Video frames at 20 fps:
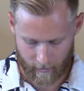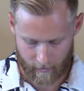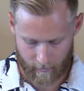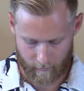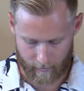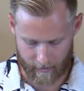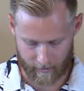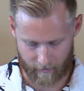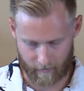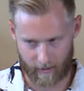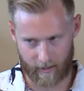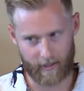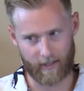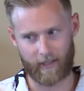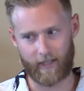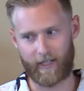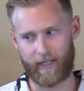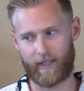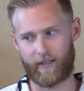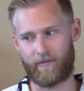But in order to
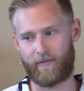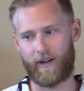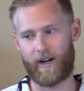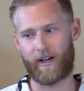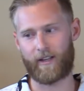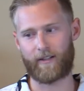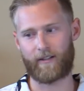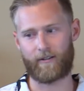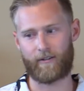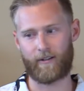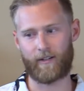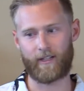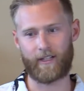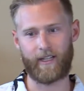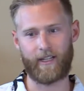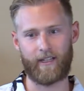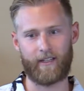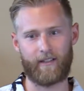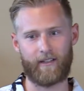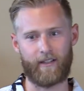look at the father, in order to
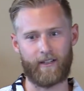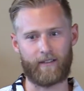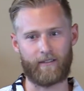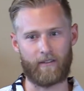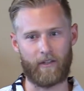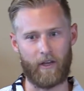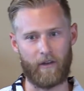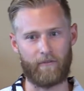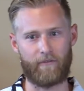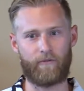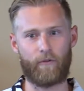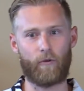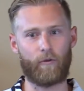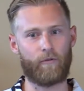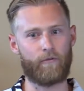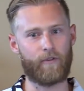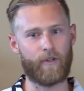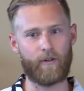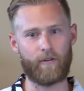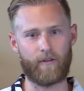get like a
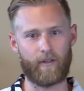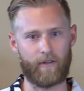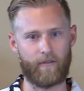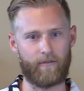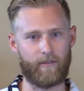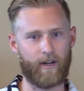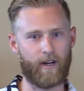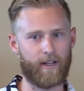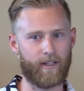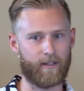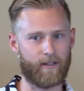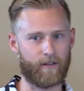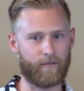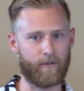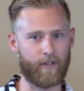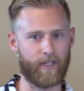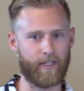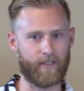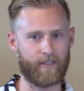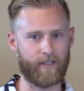full view of the father and
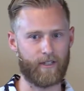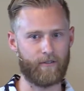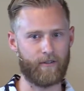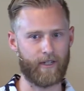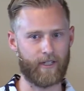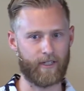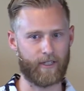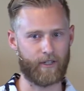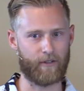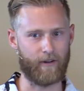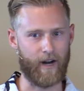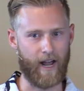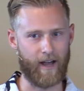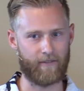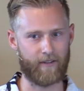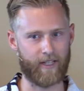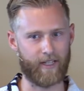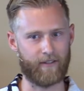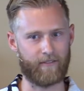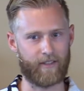what he's doing and the
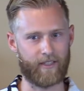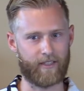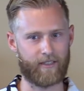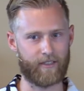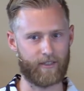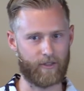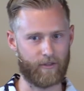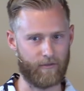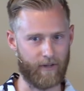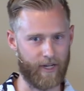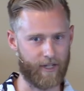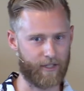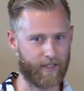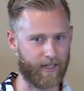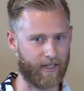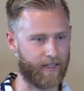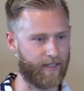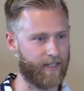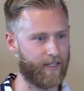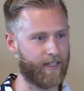gravity of this situation,
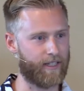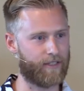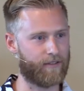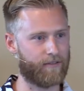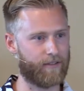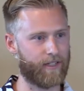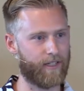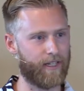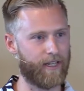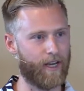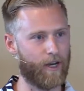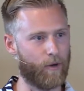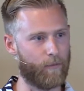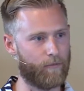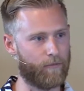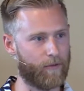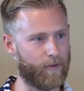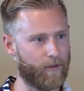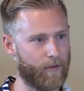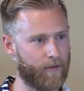I think it's really
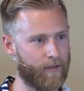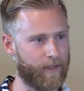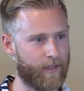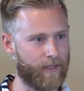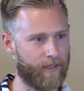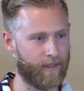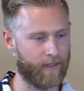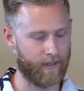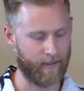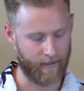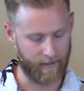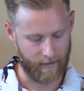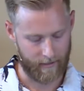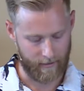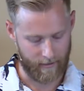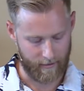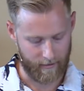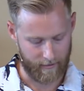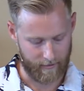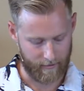helpful
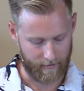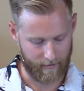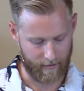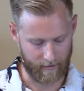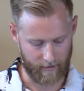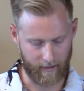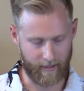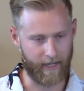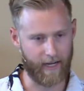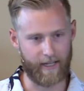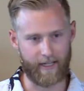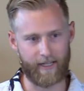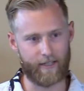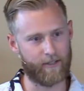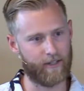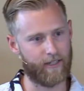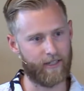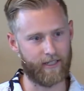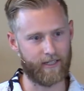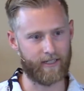to look at
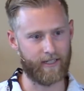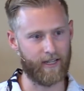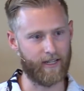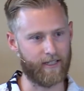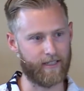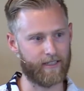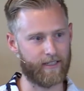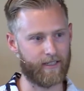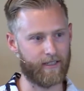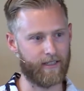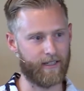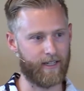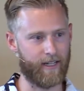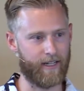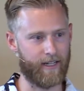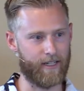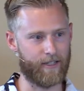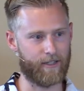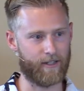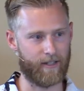each of the sons and look
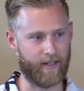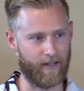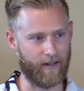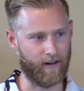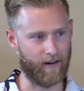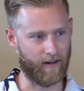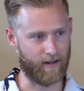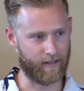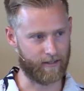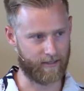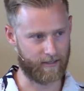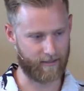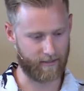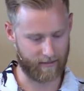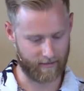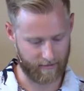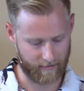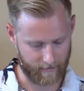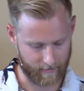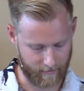at each of their hearts.
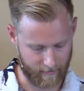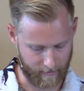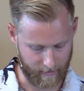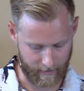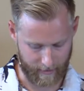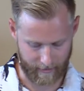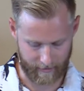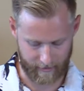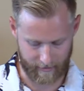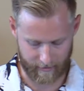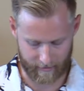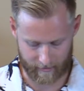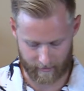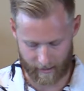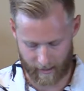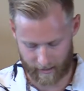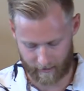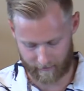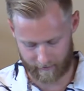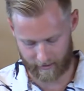And I think a
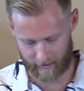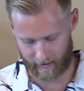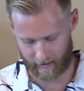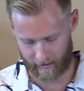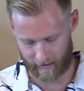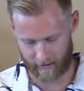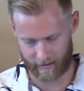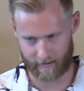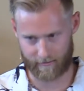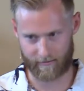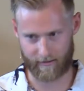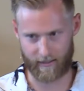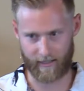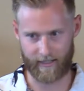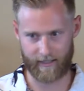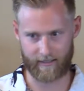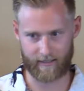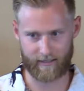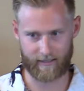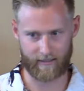lot of their hearts
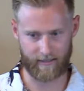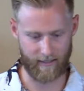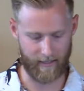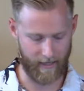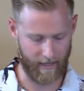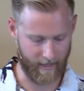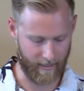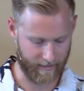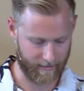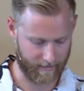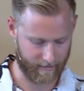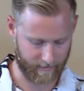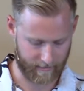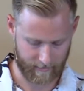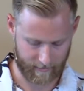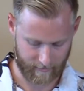relates to us.